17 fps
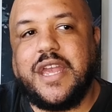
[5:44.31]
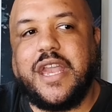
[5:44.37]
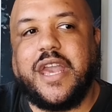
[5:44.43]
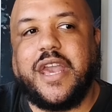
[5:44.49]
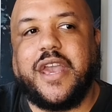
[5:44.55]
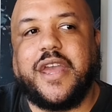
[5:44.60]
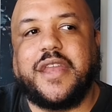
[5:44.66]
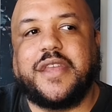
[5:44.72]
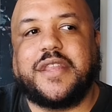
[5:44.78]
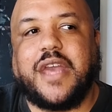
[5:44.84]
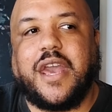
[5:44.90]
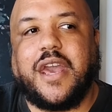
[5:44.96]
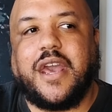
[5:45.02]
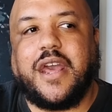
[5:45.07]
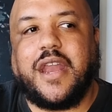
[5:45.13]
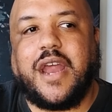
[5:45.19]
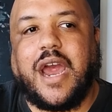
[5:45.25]
and
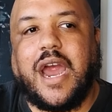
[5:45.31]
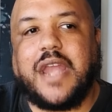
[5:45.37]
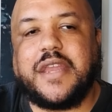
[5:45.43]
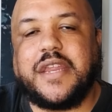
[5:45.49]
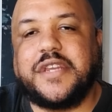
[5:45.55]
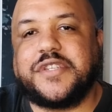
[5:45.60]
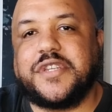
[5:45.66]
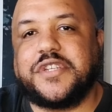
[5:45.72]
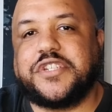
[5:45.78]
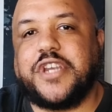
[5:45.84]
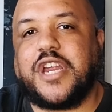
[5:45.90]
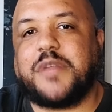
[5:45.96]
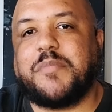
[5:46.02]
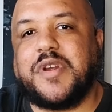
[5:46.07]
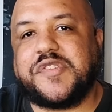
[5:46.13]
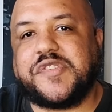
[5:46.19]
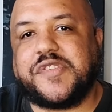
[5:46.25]
that I need to
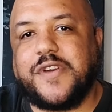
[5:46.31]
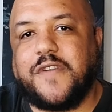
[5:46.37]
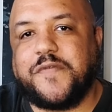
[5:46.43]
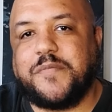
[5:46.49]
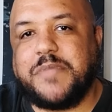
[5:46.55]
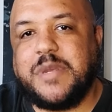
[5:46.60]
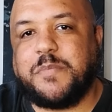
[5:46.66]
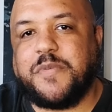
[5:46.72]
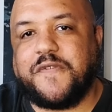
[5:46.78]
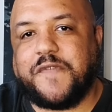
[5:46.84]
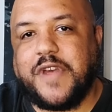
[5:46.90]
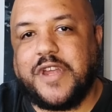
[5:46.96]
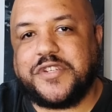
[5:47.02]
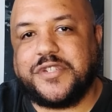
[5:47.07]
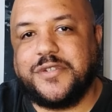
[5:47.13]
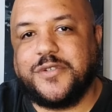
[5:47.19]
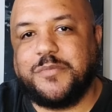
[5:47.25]
check myself and be
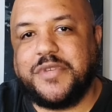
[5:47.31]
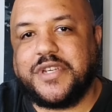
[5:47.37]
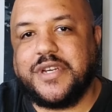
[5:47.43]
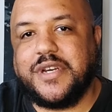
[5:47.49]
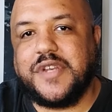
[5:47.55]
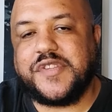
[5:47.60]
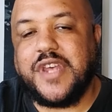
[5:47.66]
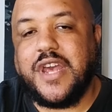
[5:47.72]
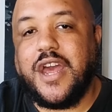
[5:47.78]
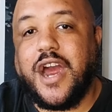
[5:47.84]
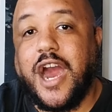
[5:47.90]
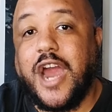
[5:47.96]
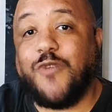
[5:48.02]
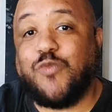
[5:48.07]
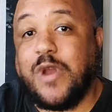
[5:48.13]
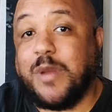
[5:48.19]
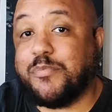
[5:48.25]
professional because
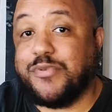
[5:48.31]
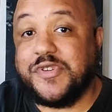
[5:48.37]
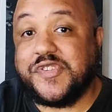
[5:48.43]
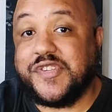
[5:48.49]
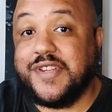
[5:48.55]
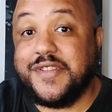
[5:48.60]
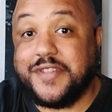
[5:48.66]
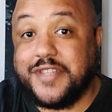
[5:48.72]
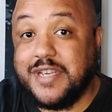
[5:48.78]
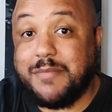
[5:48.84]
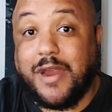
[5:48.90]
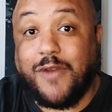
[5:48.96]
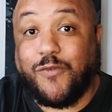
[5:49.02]
I represent them,